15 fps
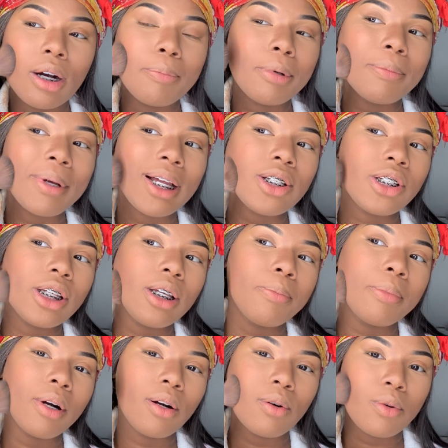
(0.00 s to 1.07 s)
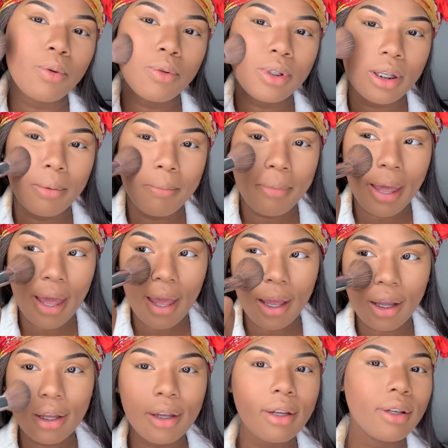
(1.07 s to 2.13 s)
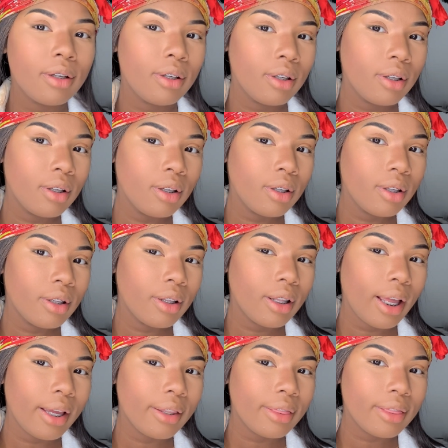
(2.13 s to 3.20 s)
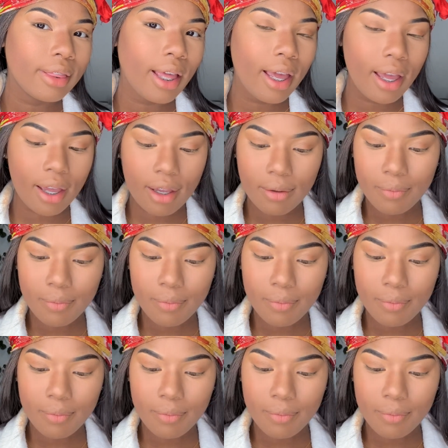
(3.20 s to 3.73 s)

on my cheekbones and back like that.